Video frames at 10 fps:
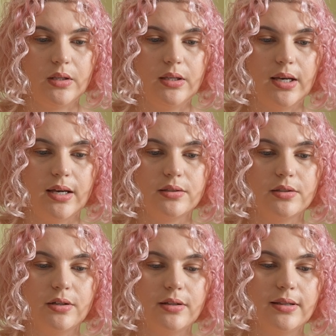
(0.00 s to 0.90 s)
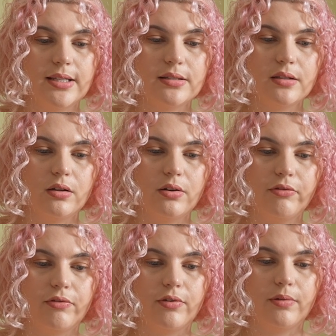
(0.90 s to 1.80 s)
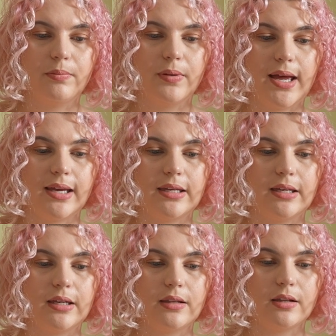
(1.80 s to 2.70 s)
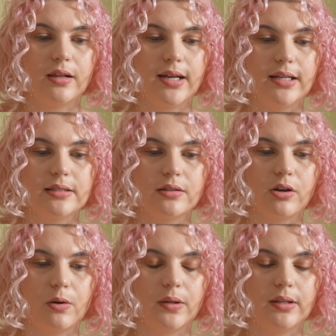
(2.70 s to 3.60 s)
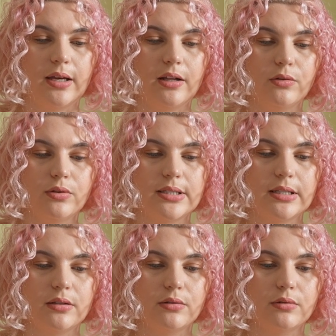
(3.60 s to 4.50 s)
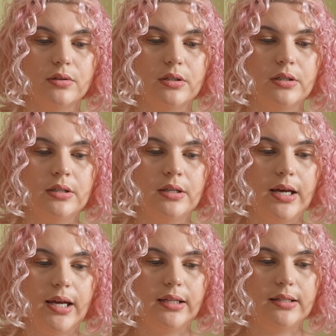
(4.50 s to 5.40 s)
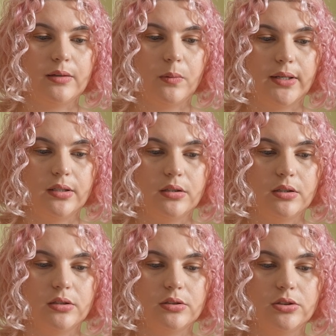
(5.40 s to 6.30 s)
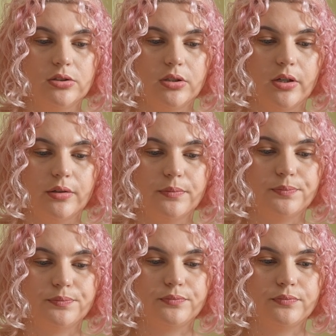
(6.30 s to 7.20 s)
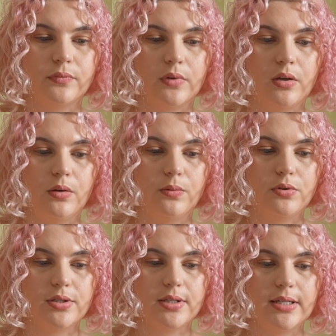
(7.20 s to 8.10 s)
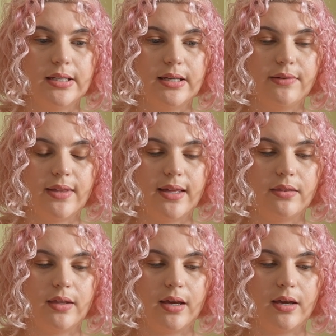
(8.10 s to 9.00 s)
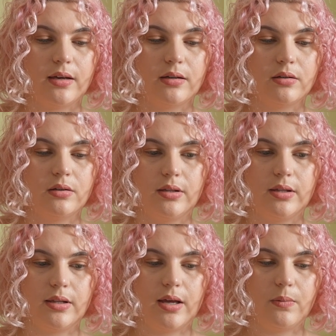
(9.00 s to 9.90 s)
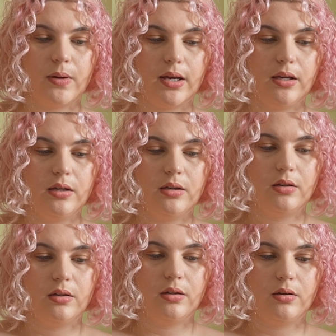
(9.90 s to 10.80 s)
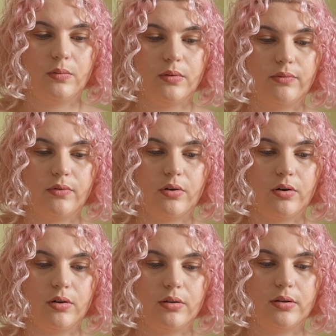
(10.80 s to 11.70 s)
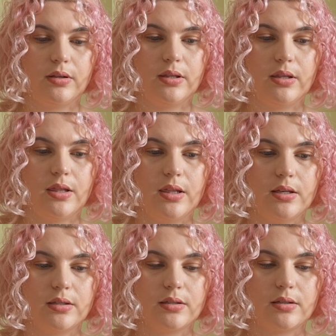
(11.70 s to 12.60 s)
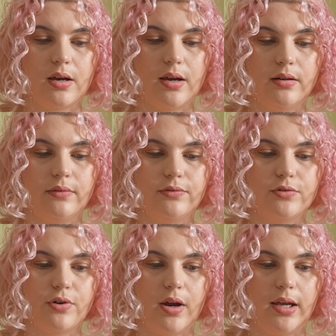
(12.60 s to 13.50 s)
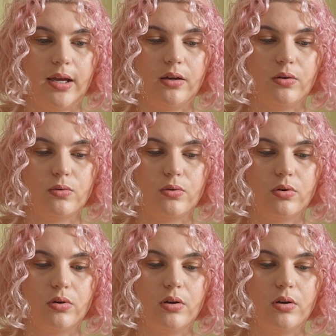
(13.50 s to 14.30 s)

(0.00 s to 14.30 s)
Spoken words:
Yeah, so there's a lot of black here. The light isn't going there. It looks a little, how you doing? So we're just going to leave that there, and then that way we've got this kind of triangle